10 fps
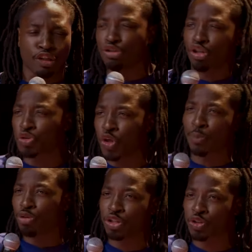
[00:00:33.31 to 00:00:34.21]
he just
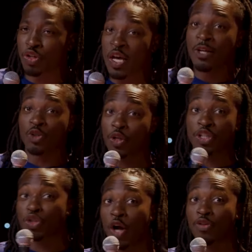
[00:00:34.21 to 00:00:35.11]
said Preacher. So
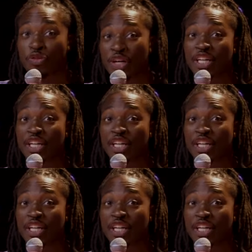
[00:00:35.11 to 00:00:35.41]
they start to